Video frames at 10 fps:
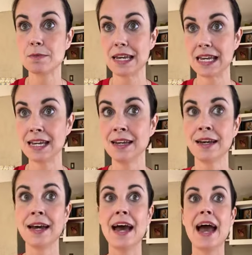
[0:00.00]
me
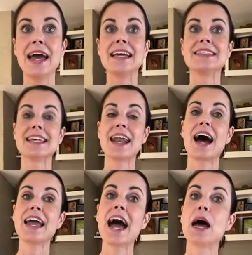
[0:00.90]
is that
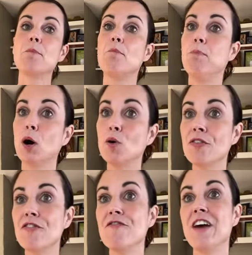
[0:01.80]
I had
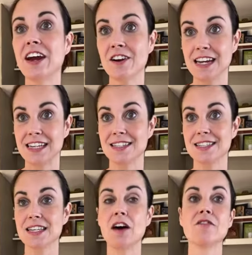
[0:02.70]
both
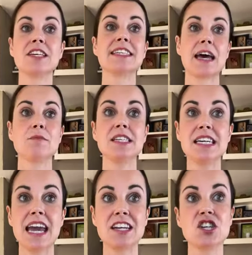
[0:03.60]
variants of this
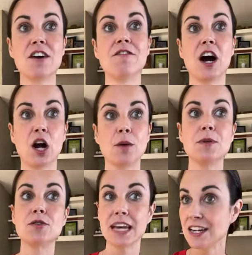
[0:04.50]
MTHFR
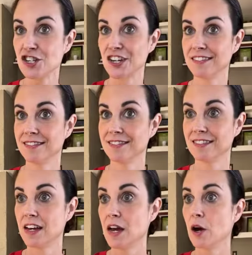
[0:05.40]
mutation.
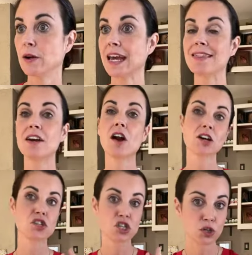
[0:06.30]
Okay, there are
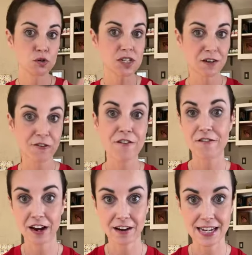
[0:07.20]
two different
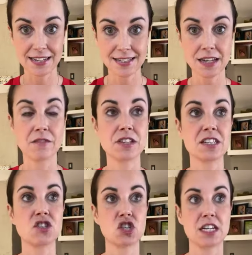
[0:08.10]
variants of
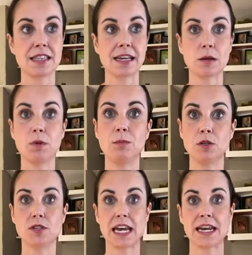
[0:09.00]
this gene that can be
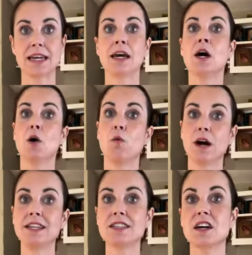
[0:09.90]
mutated.
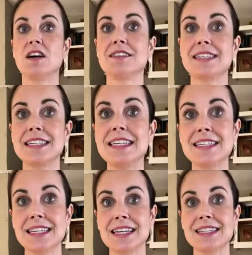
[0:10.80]
One is called
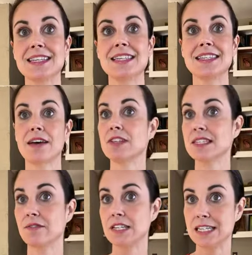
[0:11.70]

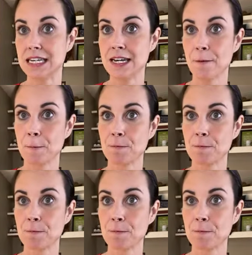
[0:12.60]
C677T,